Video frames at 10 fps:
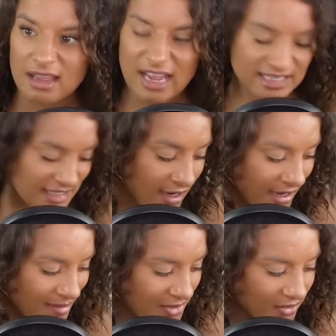Actually, I
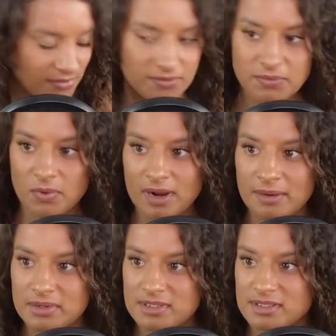am going to go for 4
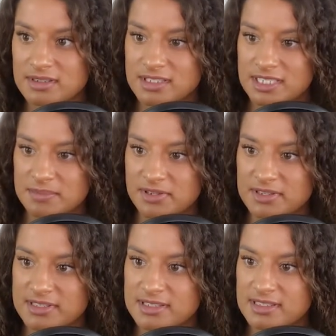hours just
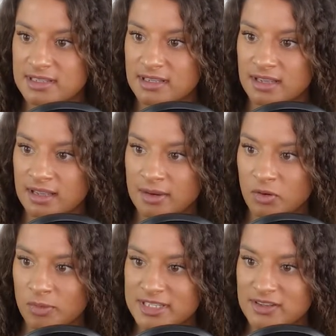because
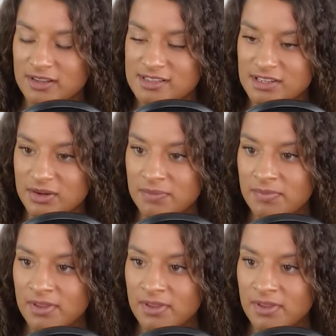all my scholars are new.